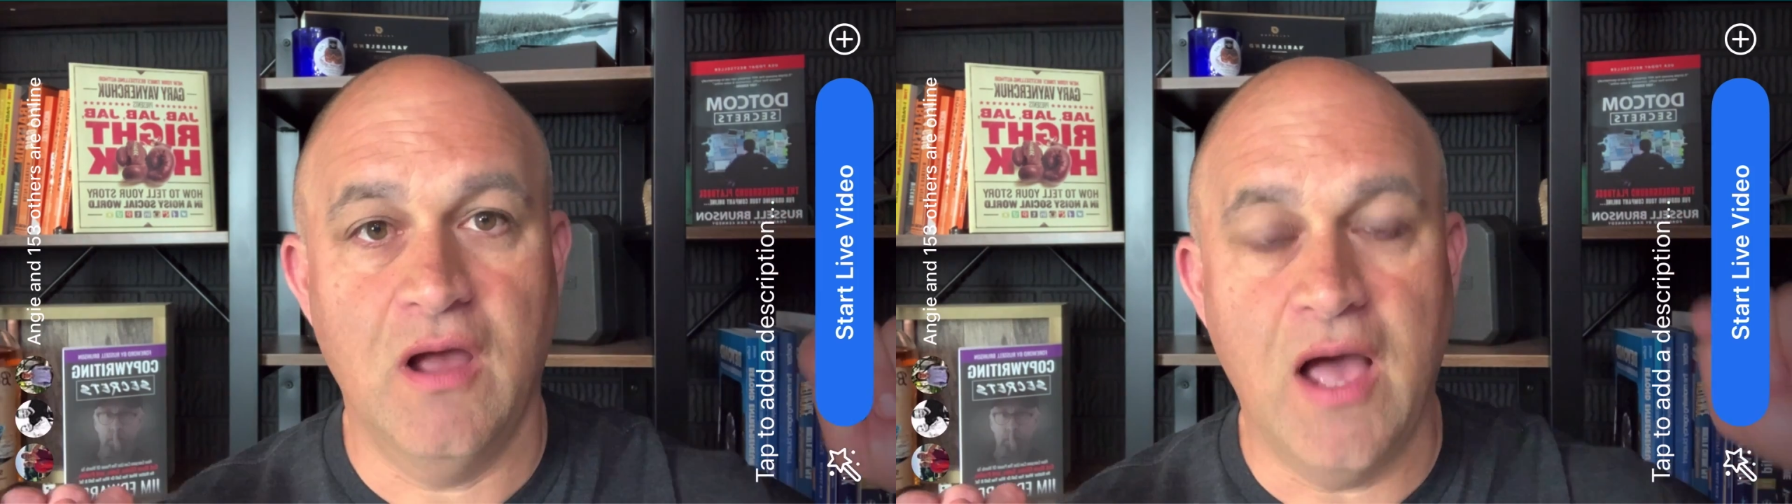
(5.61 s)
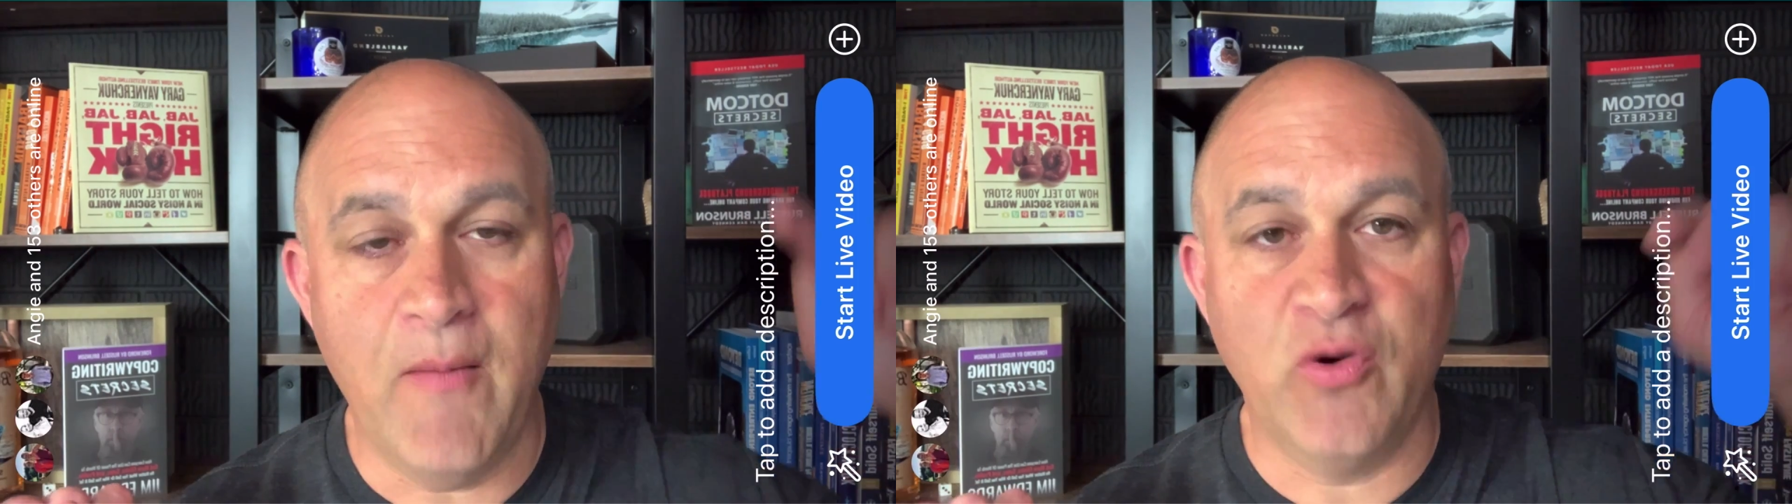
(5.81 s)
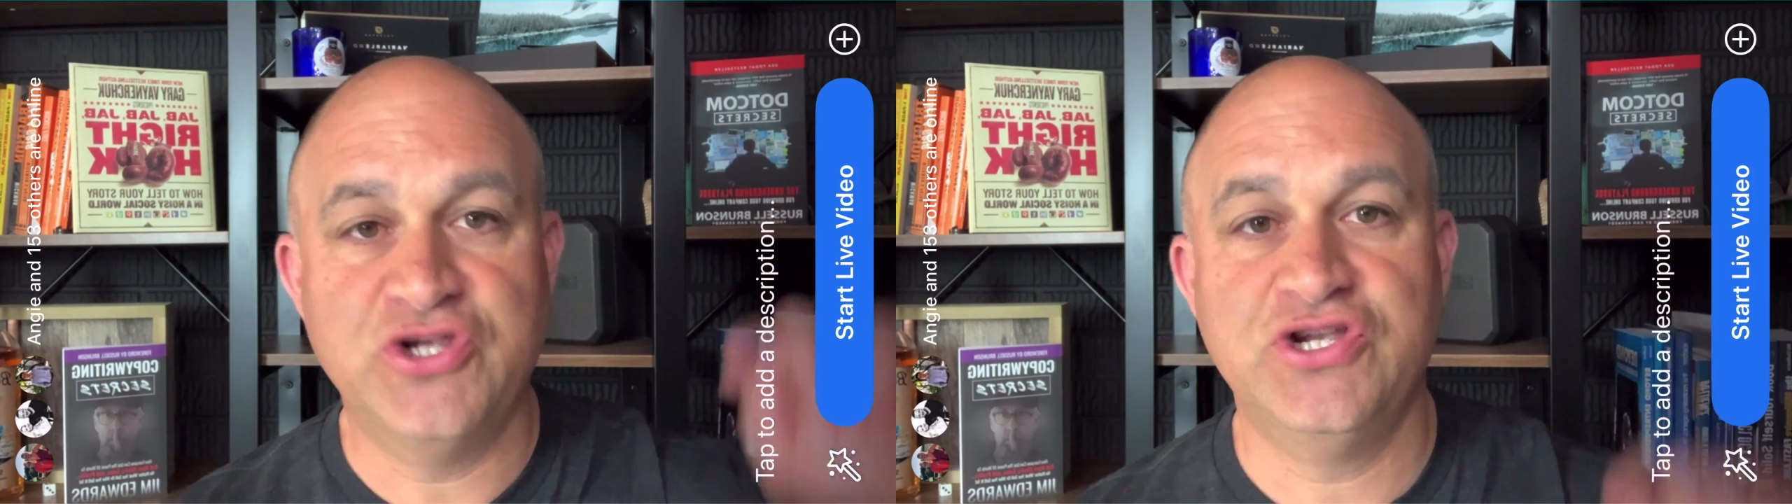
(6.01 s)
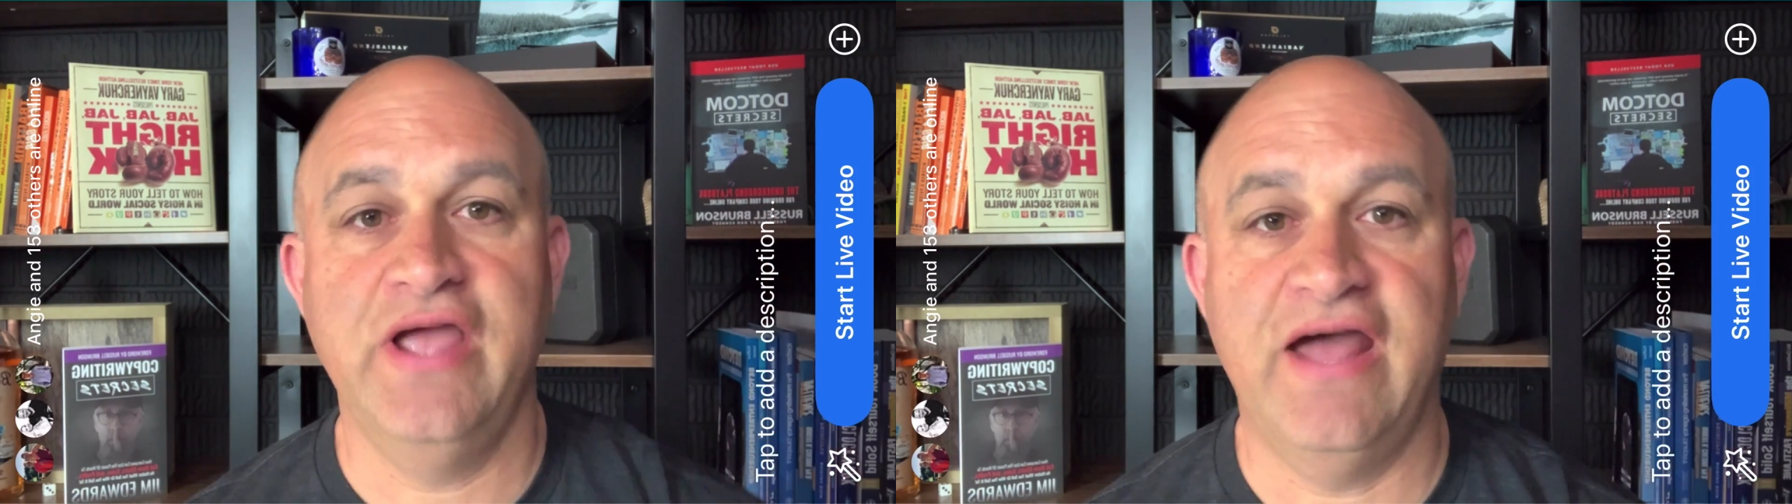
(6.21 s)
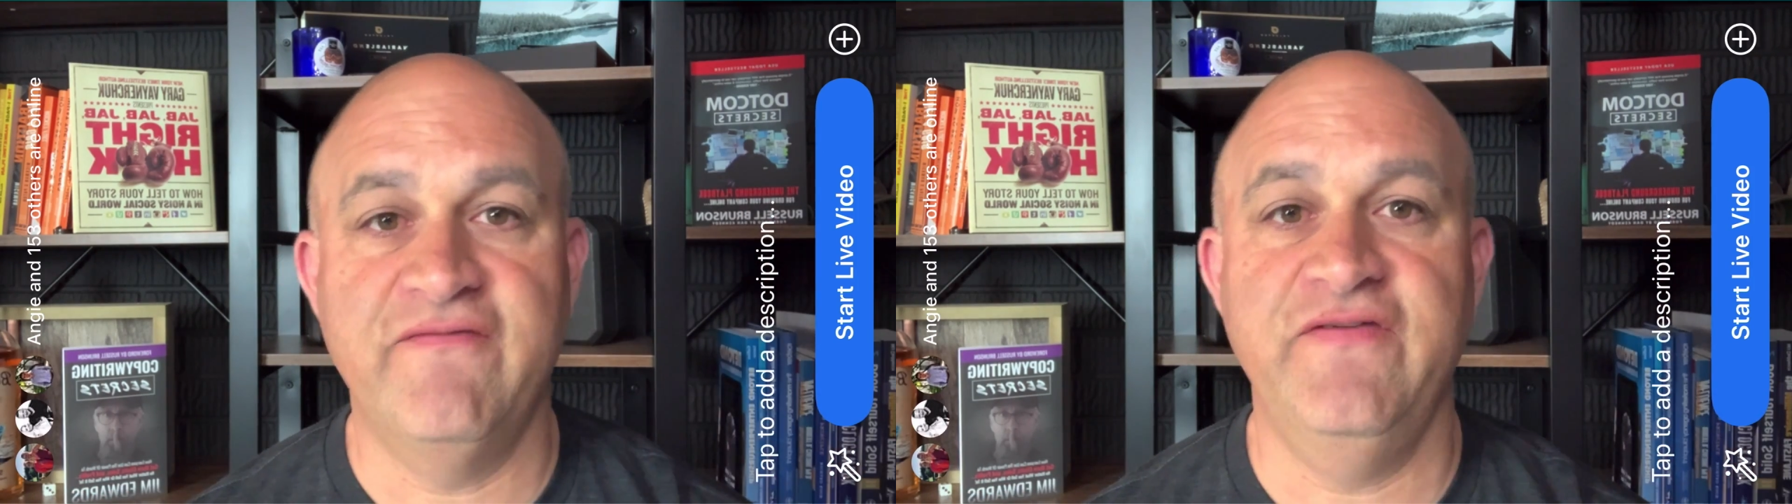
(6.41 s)
I'm going to show you
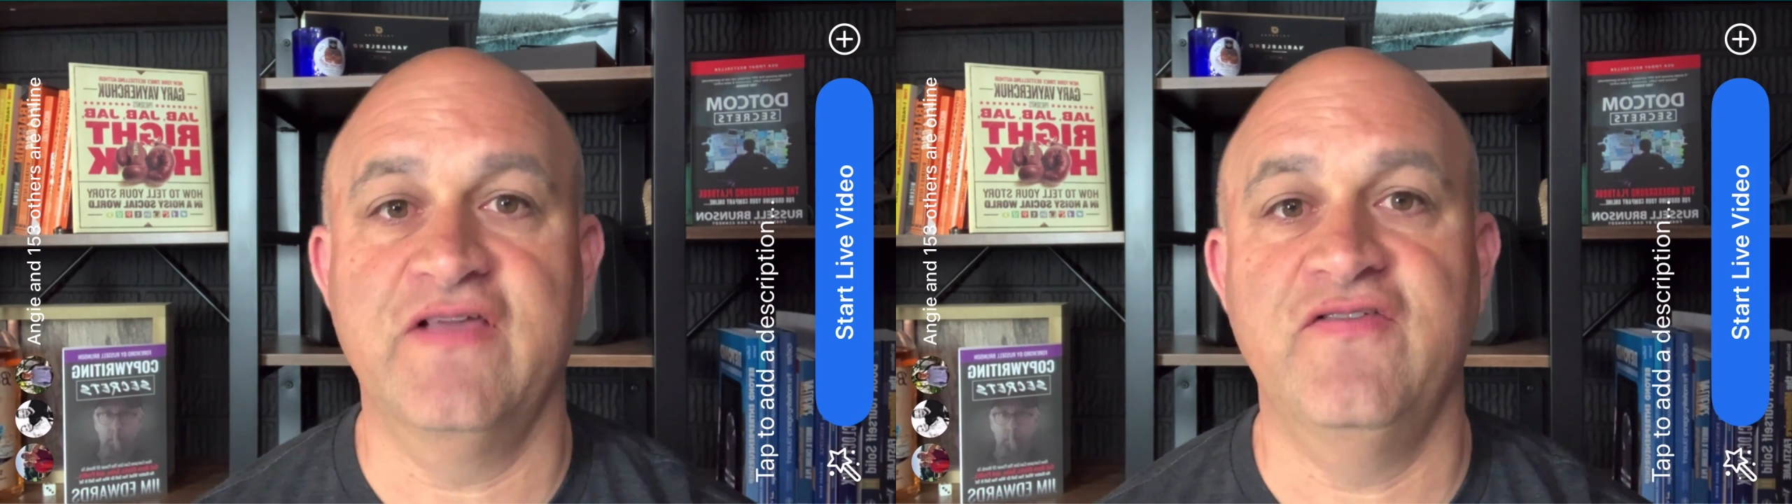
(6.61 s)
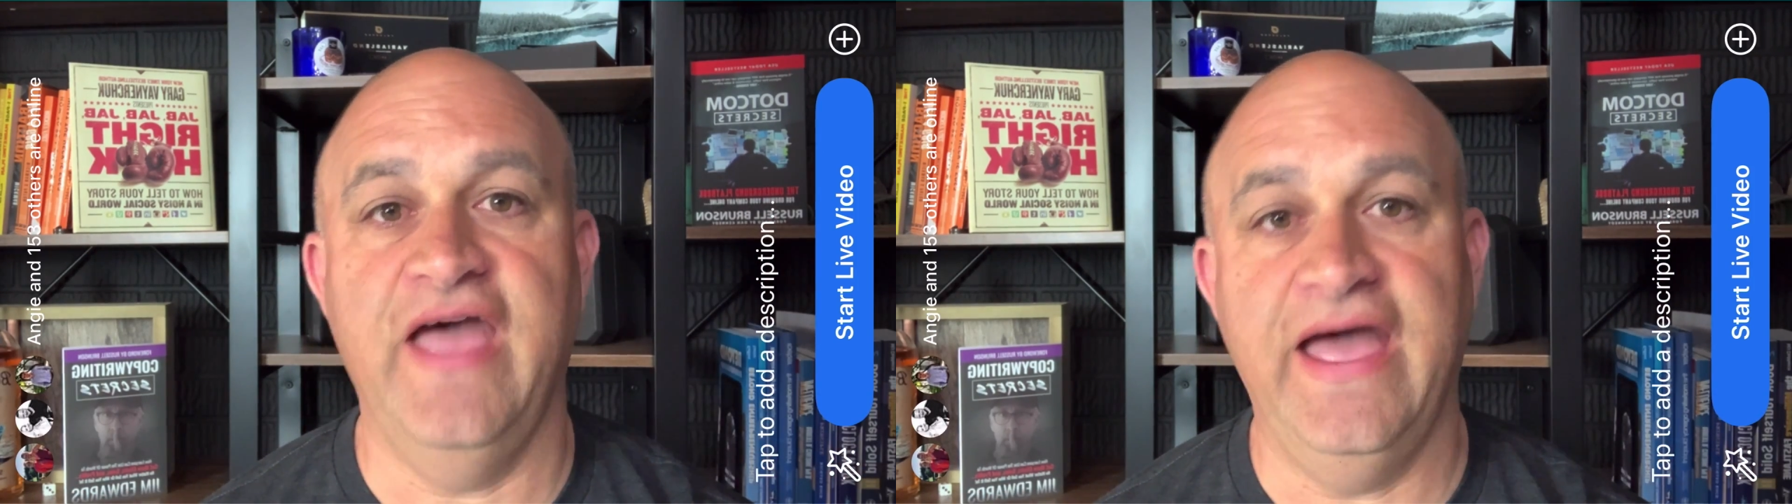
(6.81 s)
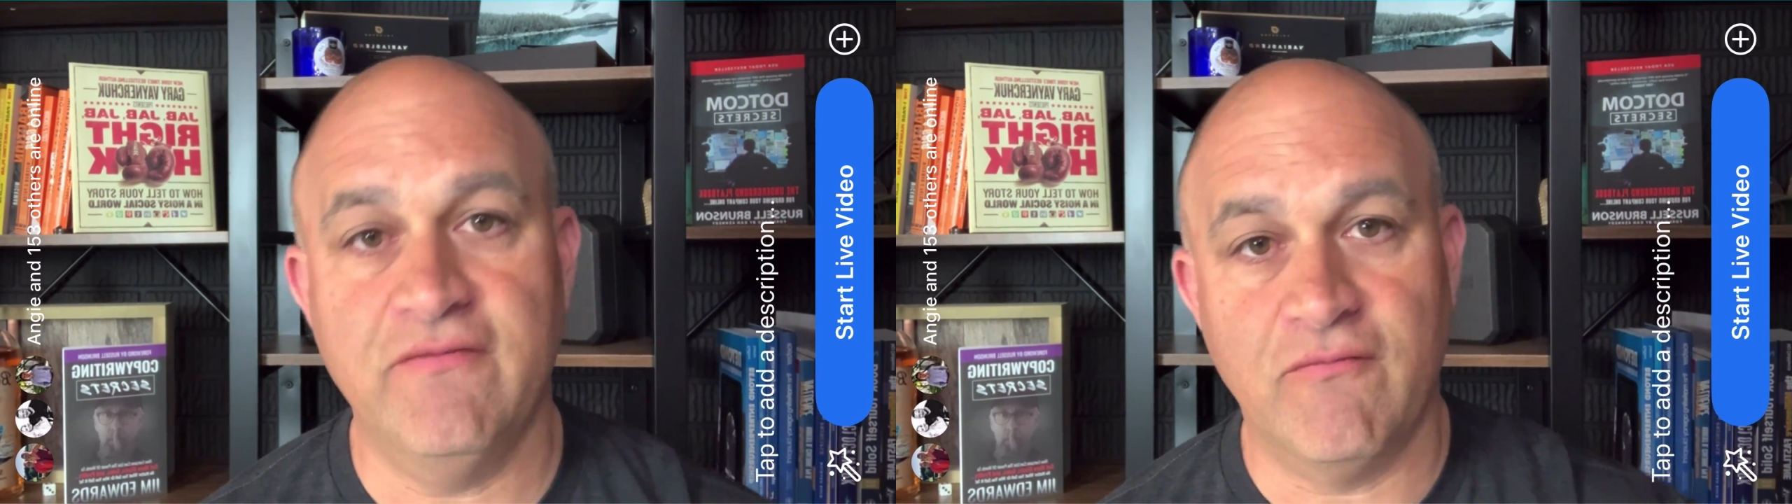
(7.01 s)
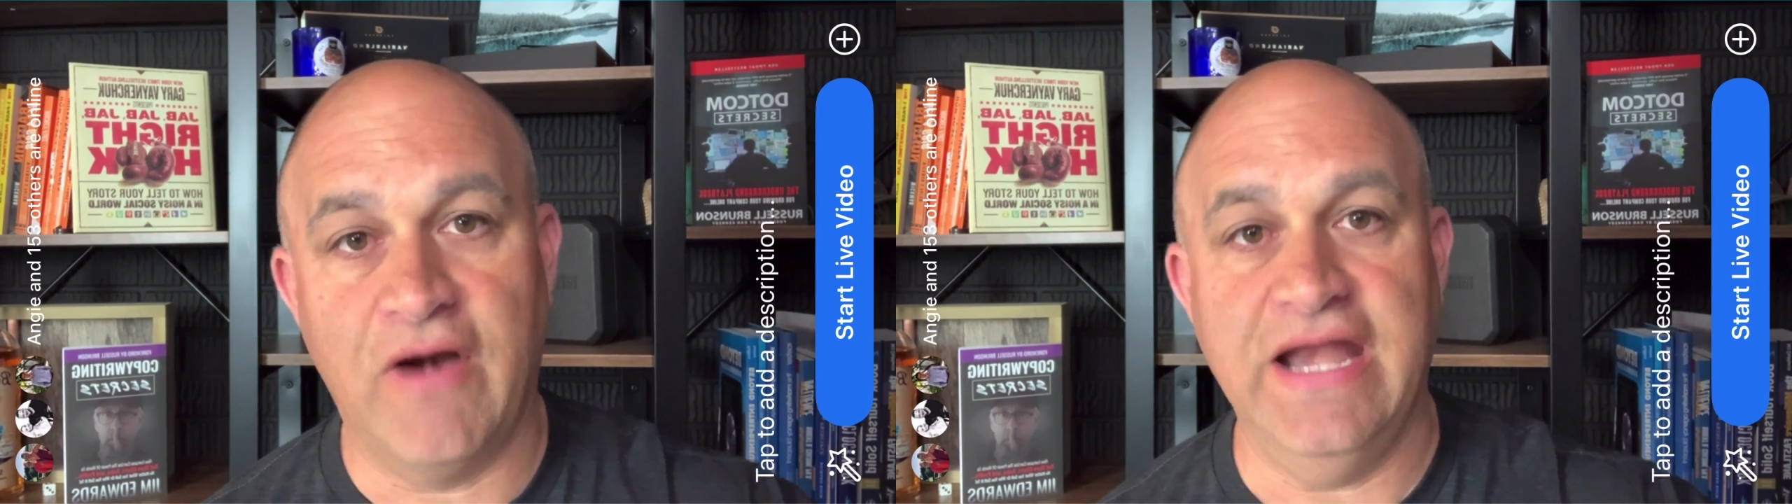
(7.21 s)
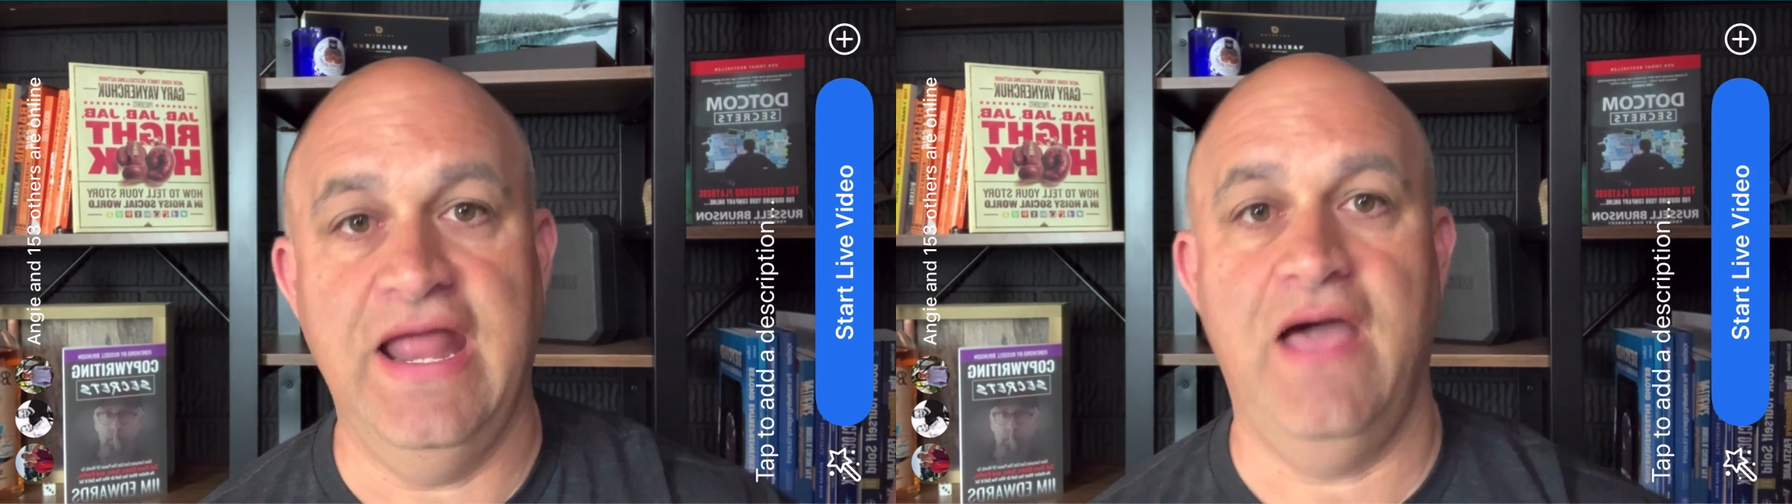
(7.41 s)
how to fix that
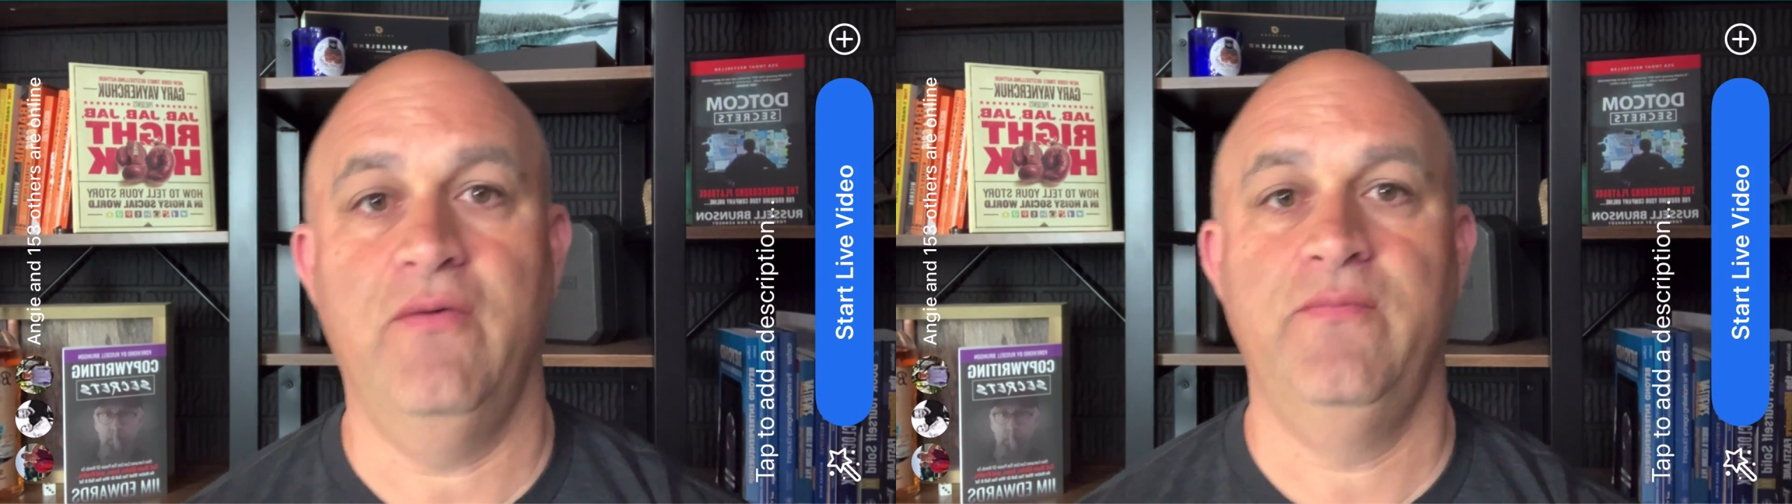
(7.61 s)
right now.